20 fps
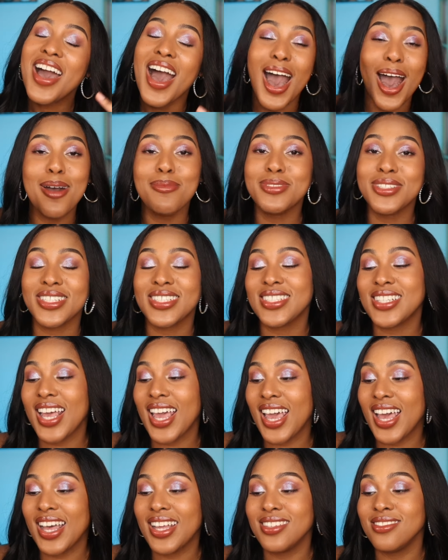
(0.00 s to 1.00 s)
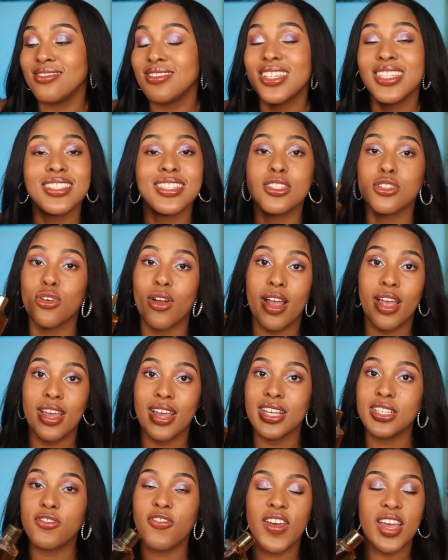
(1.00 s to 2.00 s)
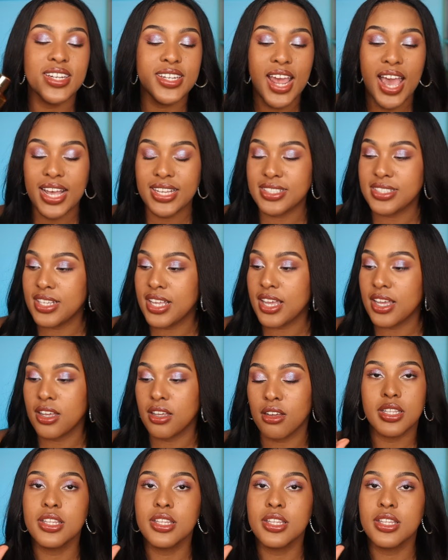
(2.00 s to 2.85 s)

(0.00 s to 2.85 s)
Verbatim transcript: I'm just saying, this is great. It's fantastic.